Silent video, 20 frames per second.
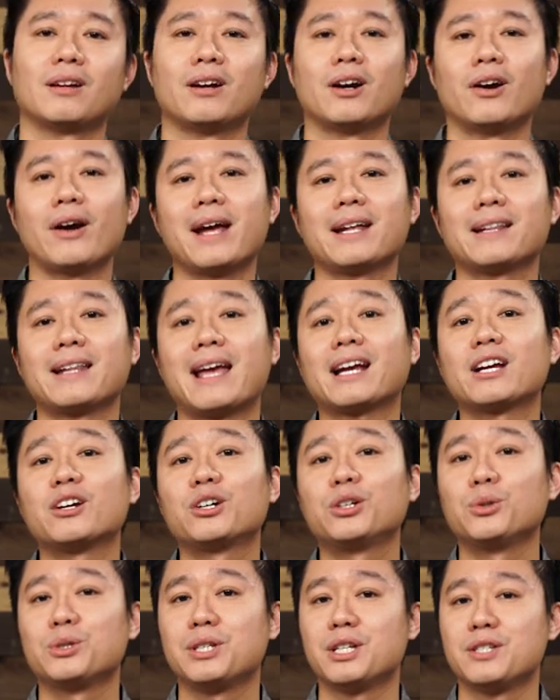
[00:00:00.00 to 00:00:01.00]
All right, that
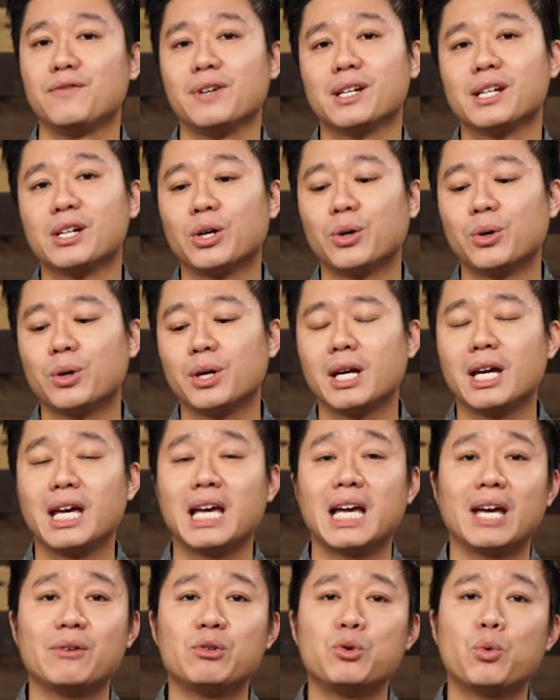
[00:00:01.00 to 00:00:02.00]
concludes this video.
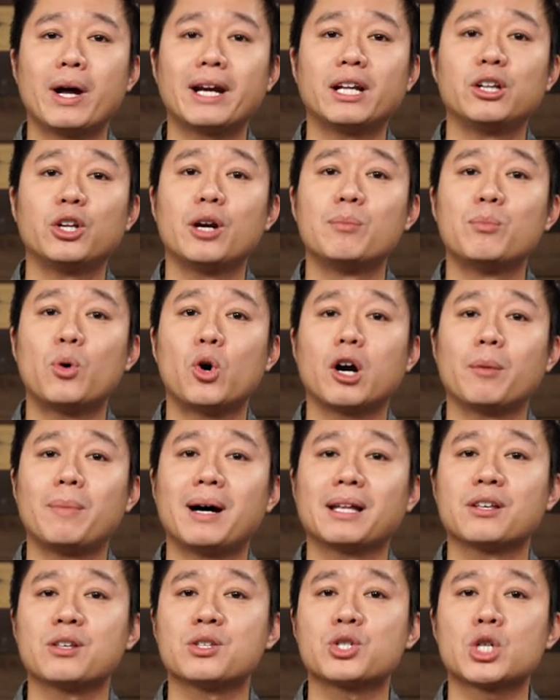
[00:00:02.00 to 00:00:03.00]
If you want to learn more
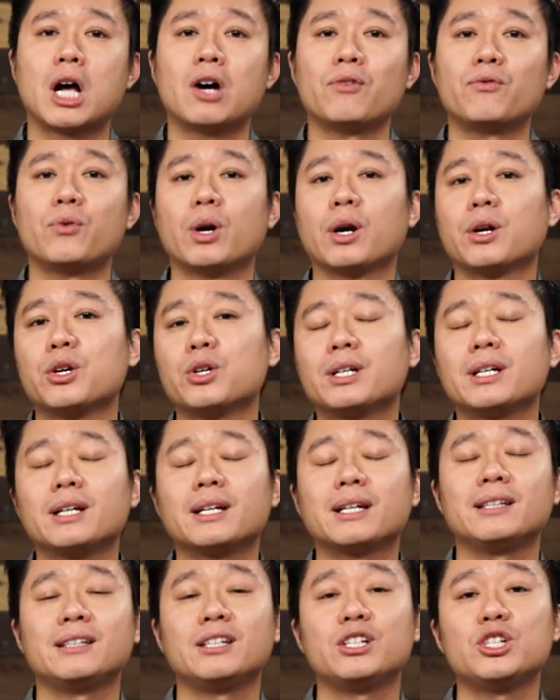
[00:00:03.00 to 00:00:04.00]
about the software, you
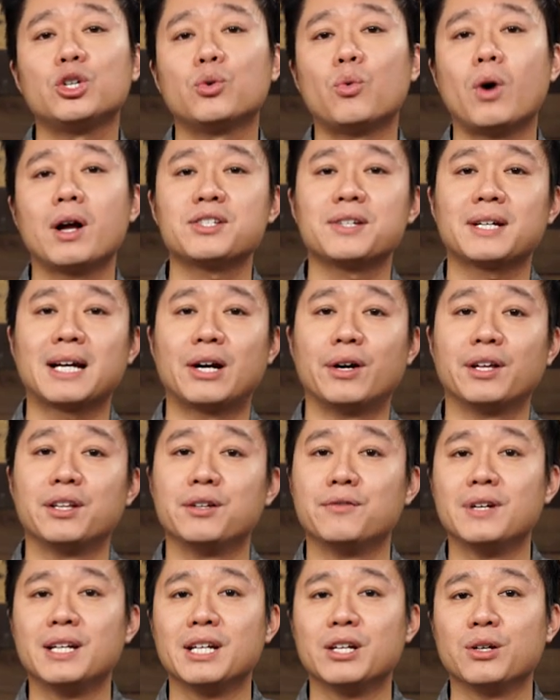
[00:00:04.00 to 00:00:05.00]
can continue watching our
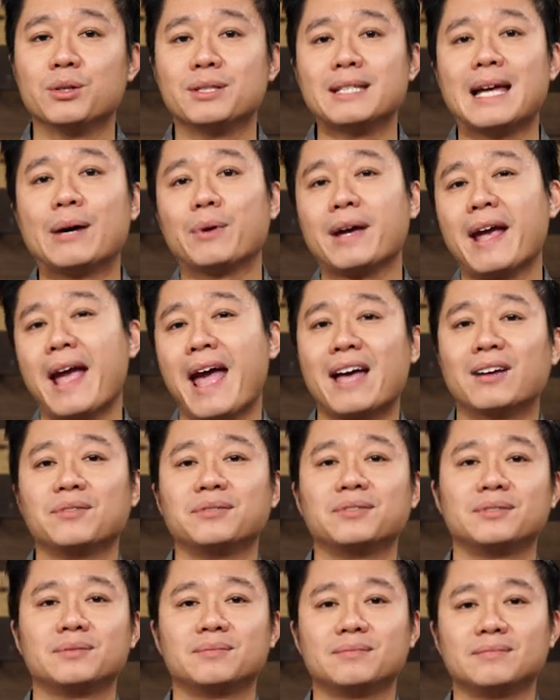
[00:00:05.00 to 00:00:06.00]
other videos that we
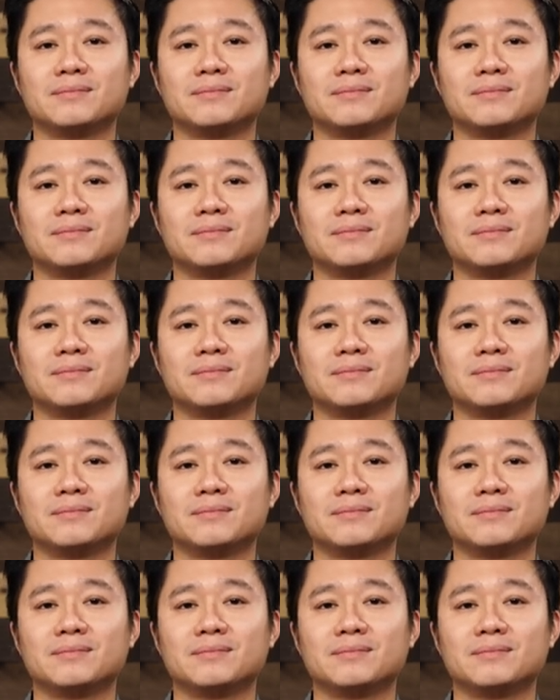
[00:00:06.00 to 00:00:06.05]
have.